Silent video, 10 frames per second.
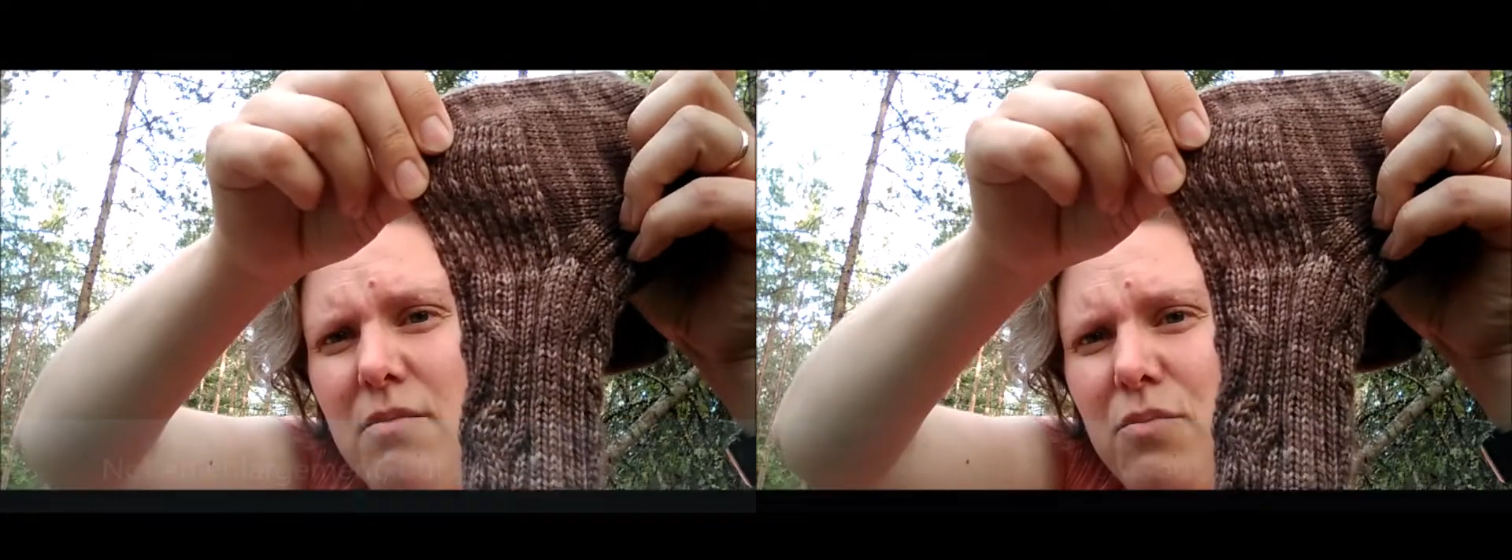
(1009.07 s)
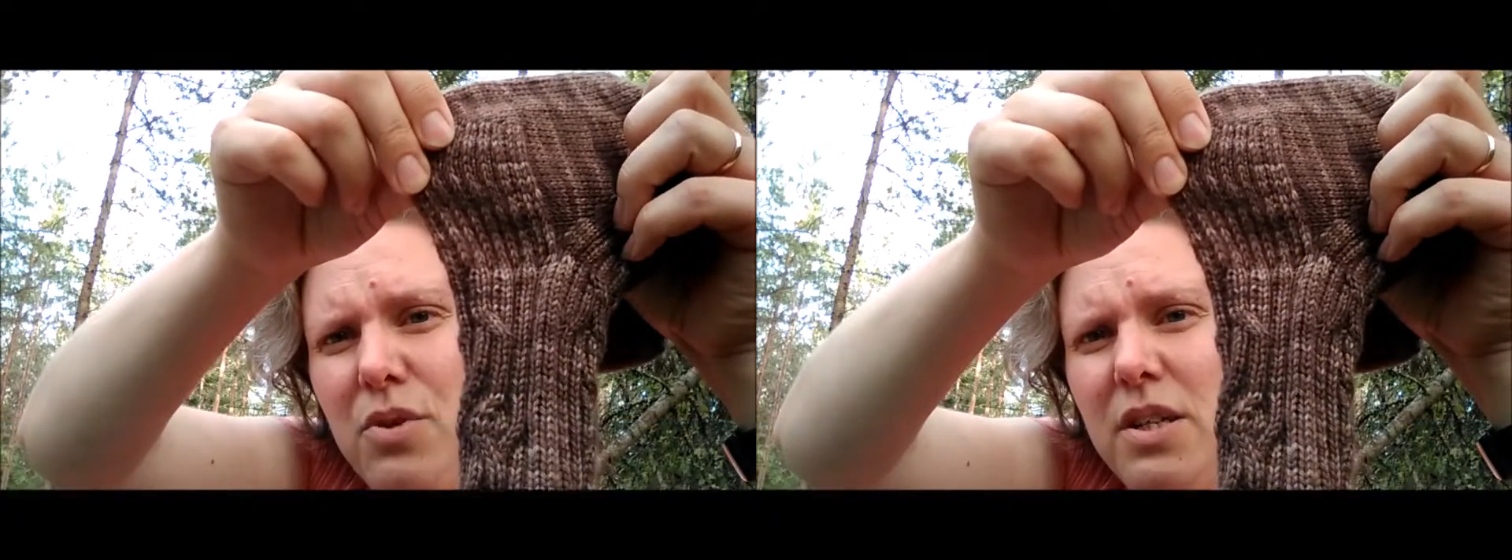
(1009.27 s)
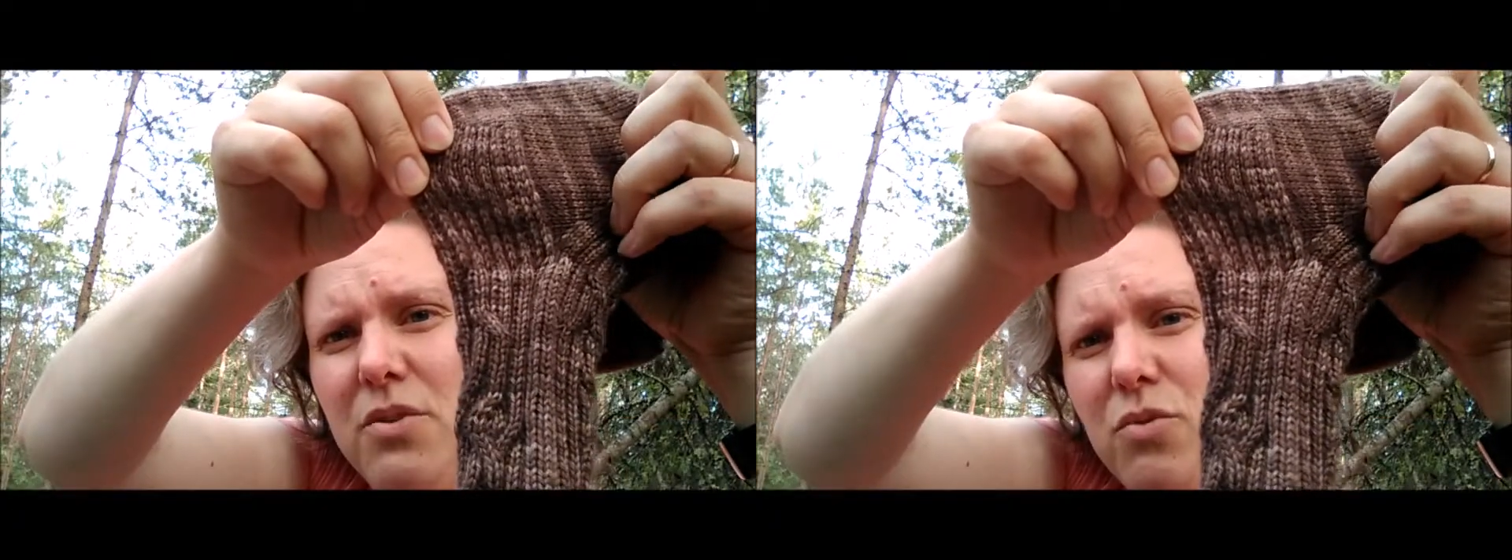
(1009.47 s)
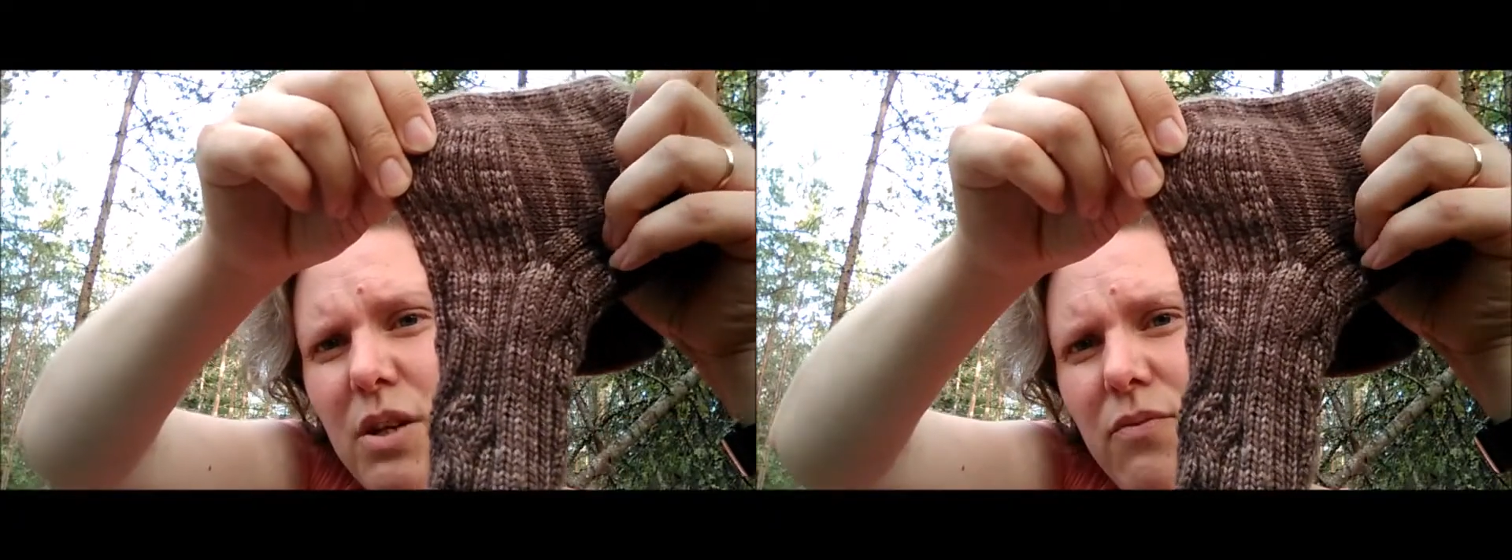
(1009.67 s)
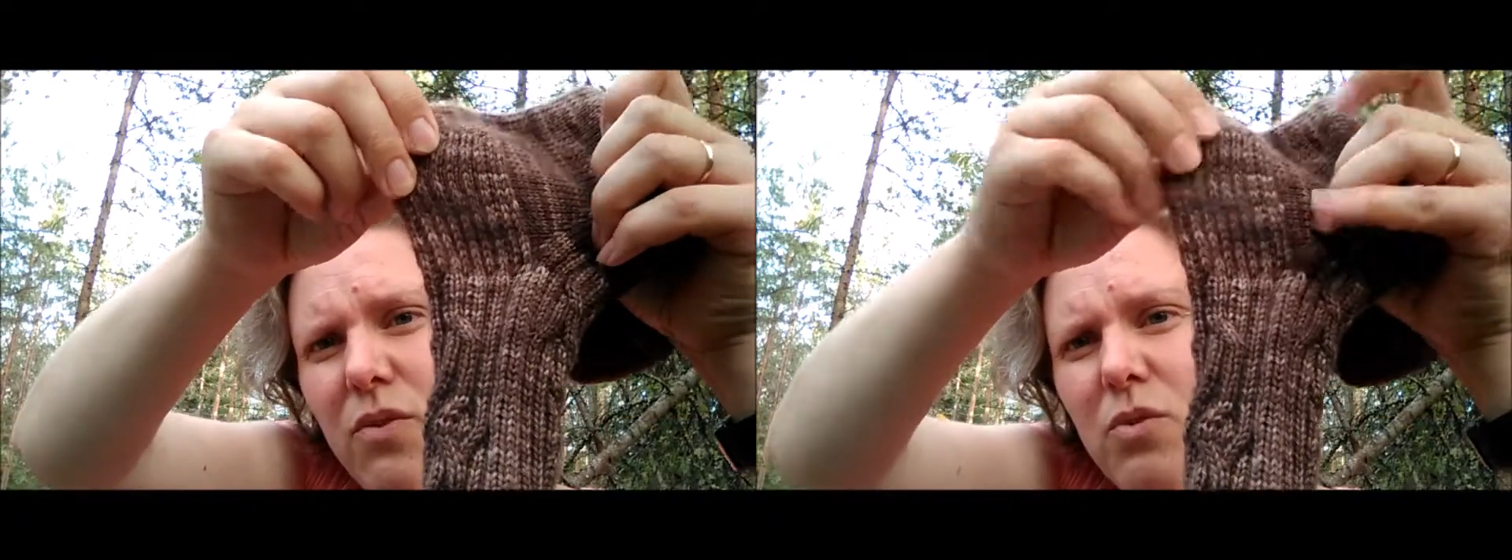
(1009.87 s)
Pretty
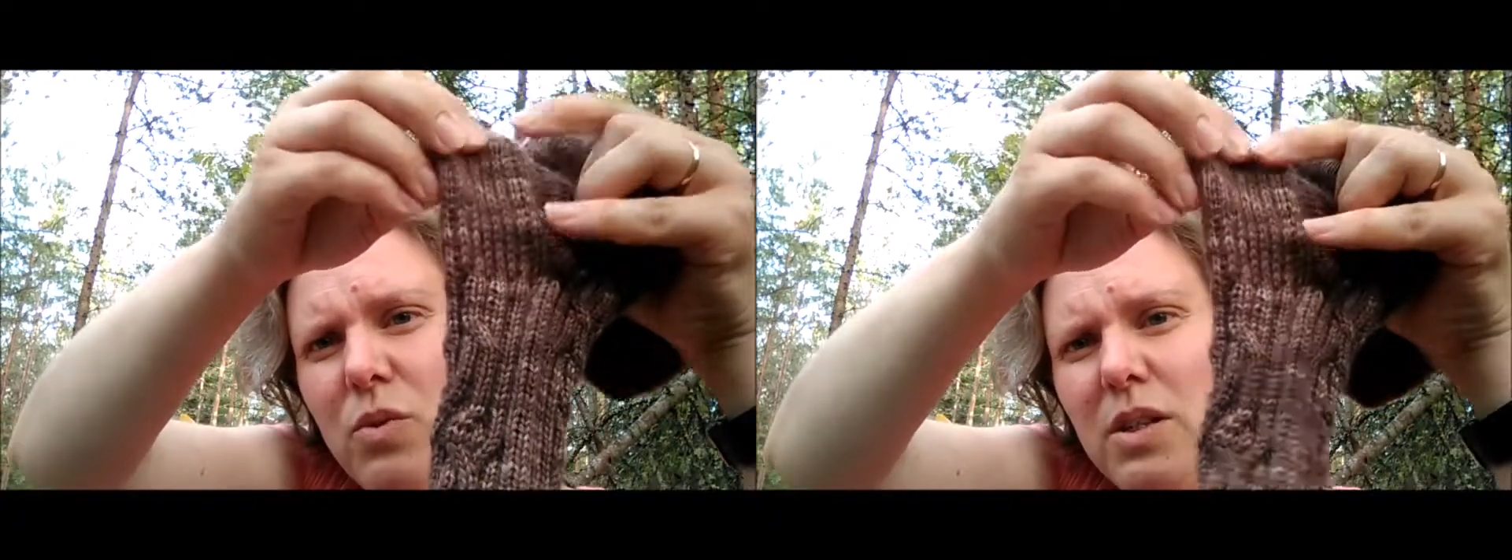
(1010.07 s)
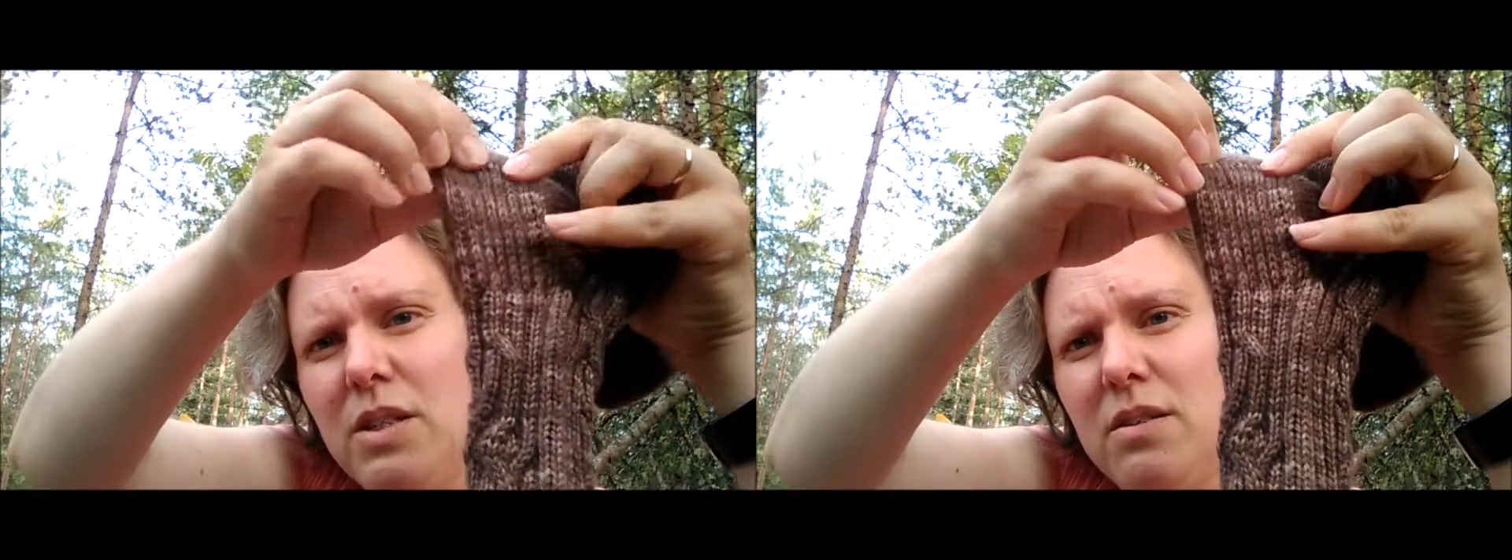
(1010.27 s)
straightforward.